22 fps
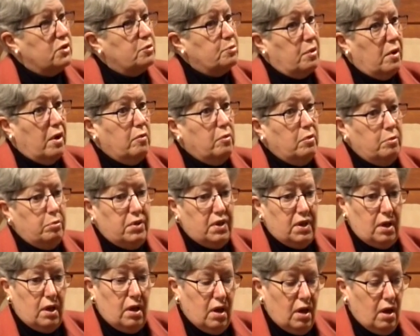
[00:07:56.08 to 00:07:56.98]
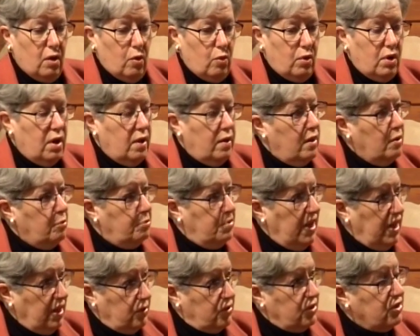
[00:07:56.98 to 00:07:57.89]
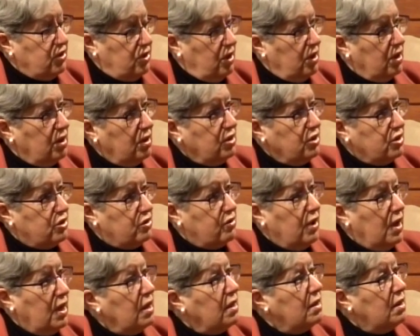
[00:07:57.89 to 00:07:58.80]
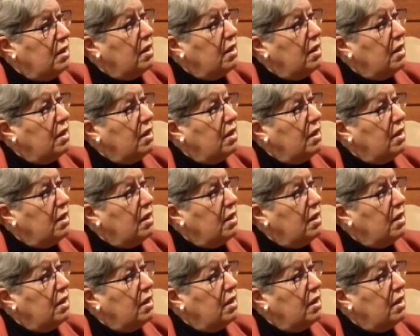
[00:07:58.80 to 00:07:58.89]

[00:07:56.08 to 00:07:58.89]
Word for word: probably one of the best to illustrate, and